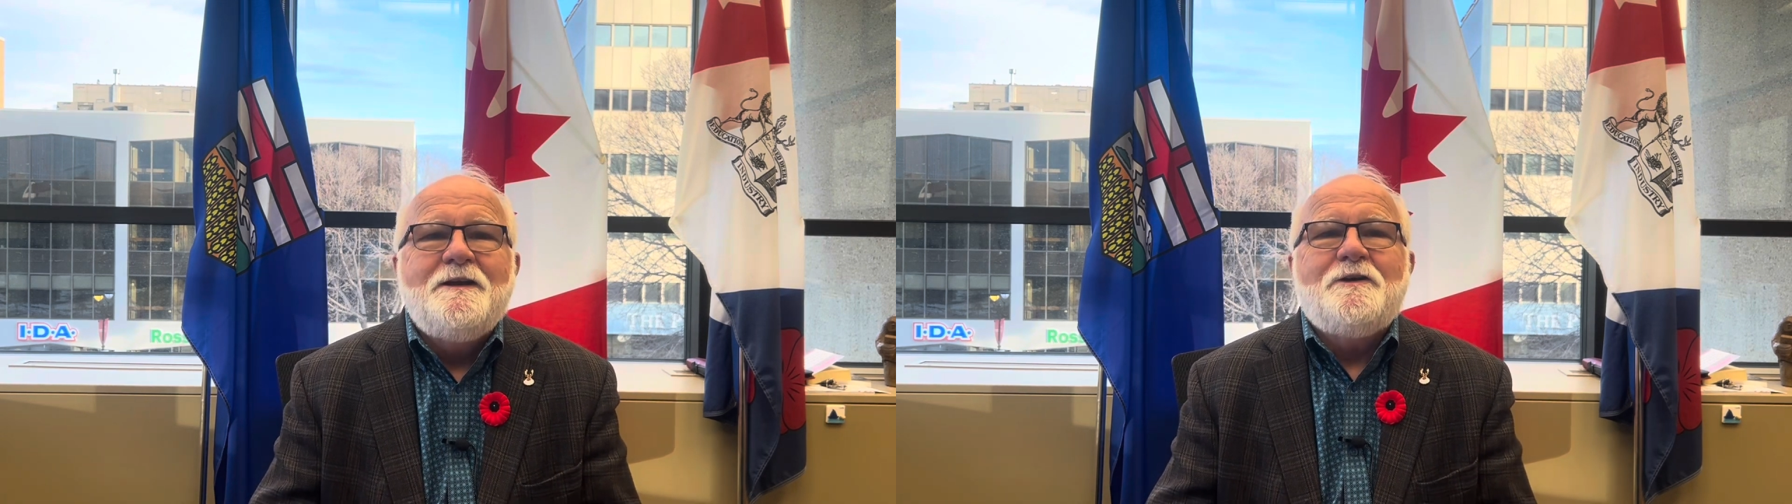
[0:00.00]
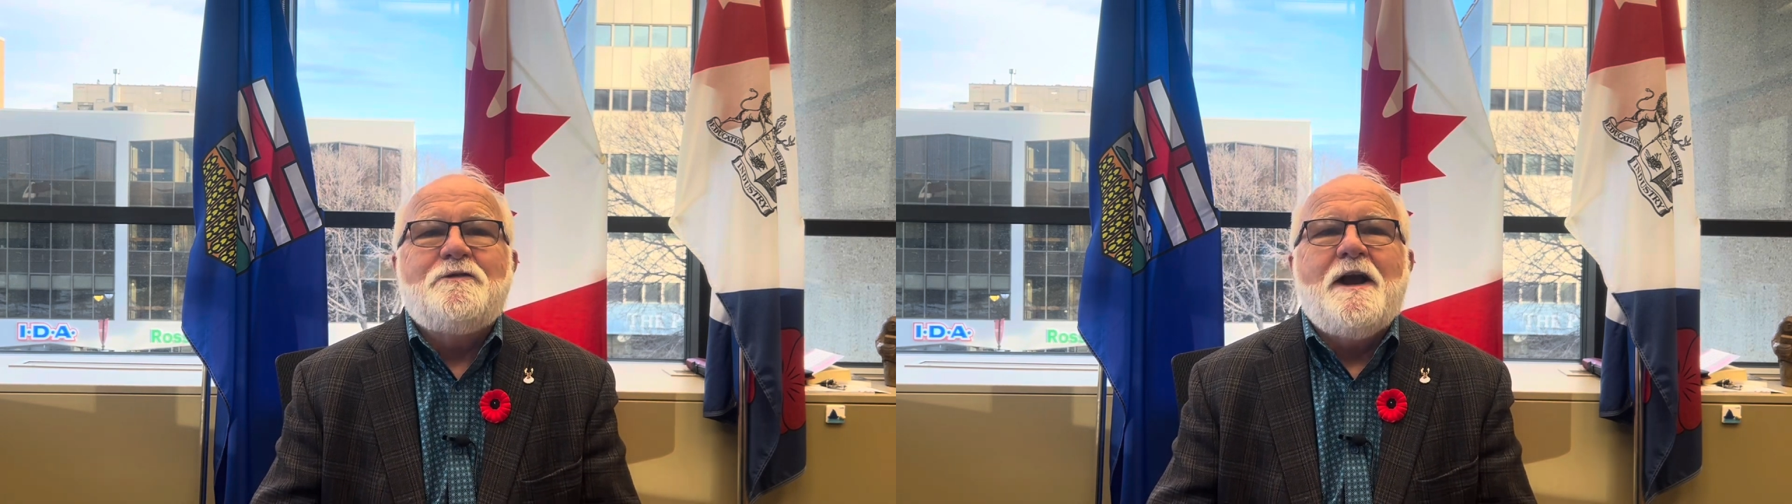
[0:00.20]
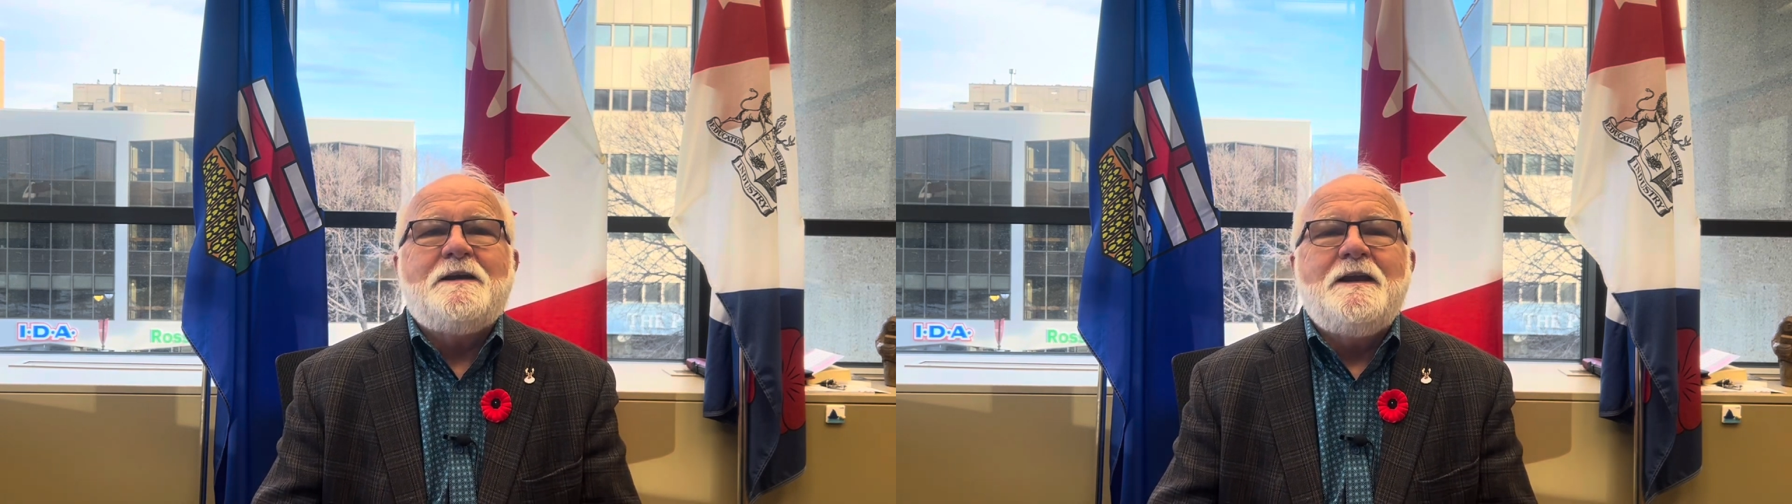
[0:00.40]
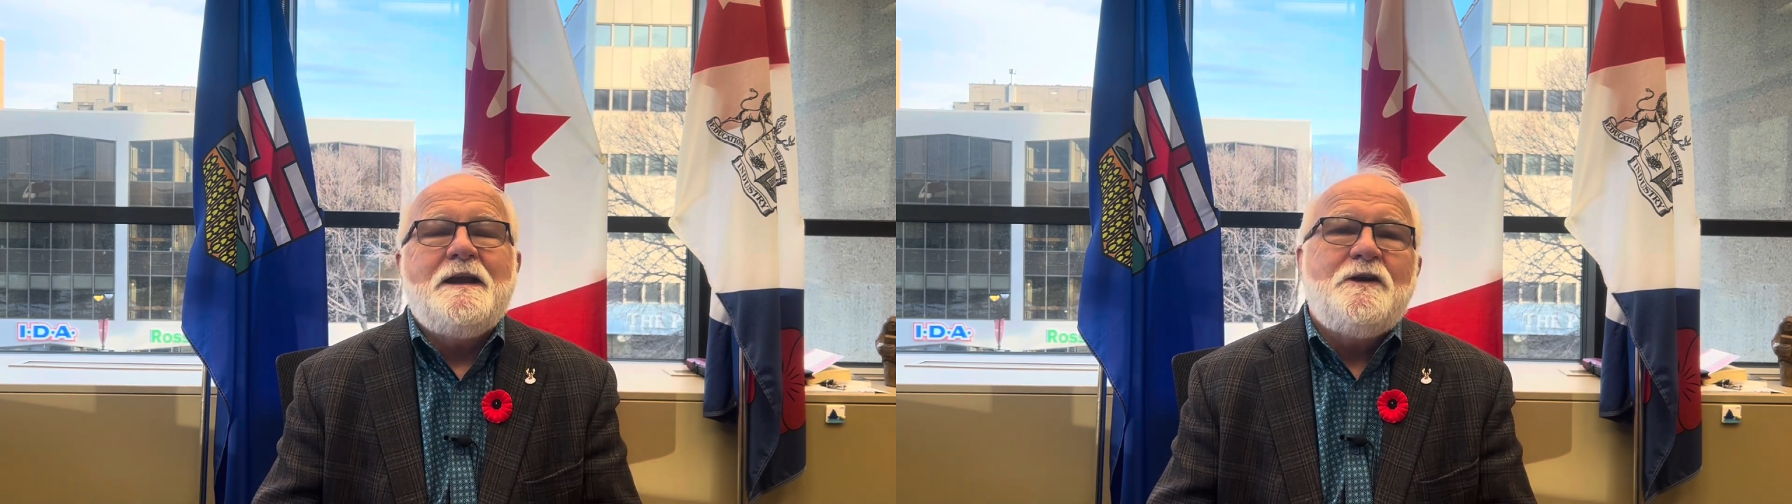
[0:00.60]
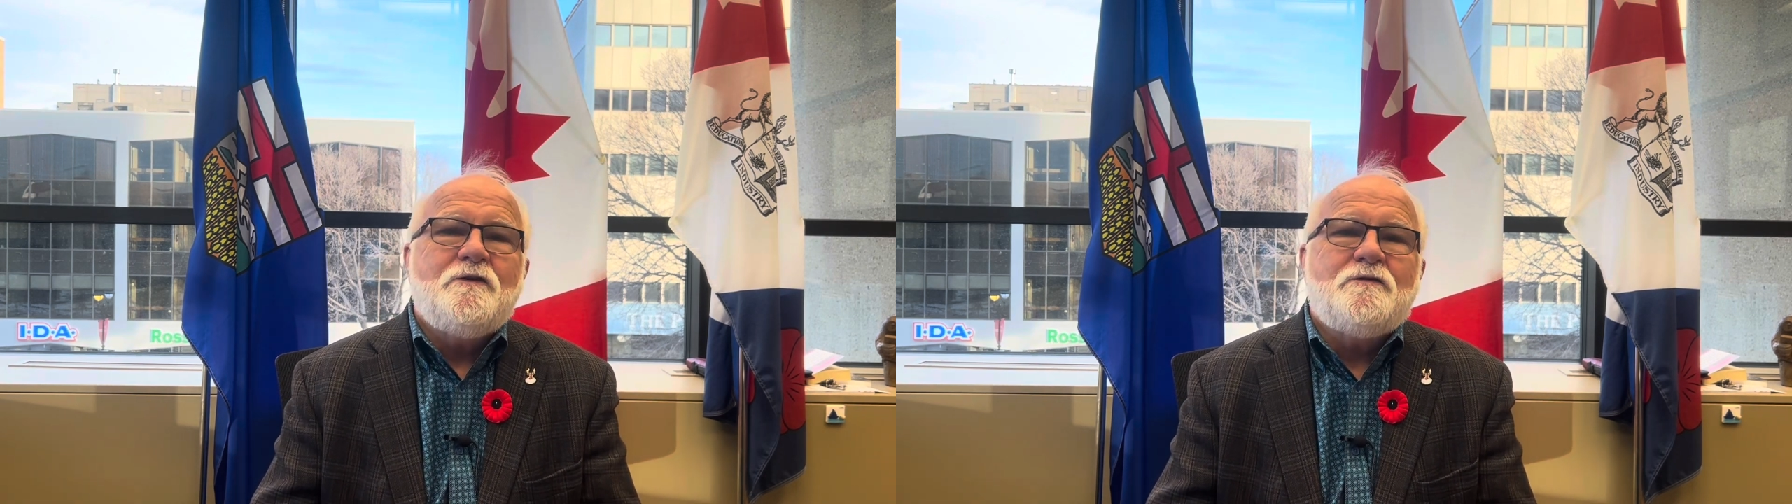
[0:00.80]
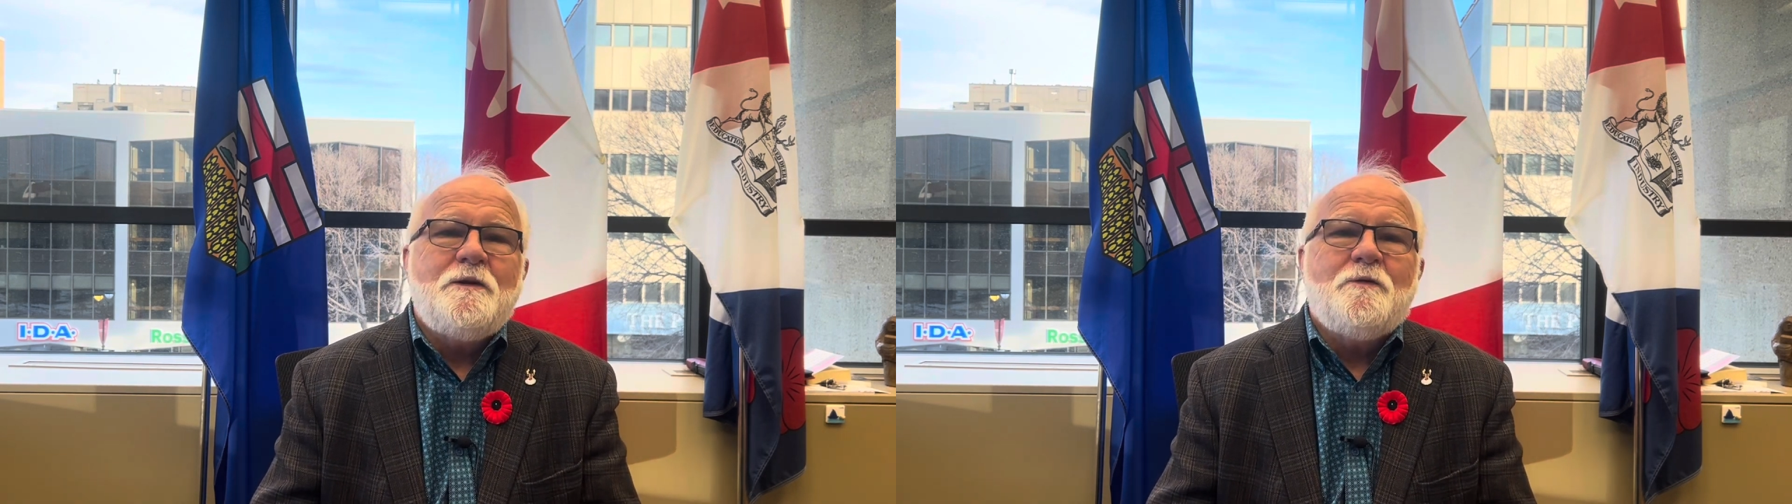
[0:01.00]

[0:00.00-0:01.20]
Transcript: attracting industry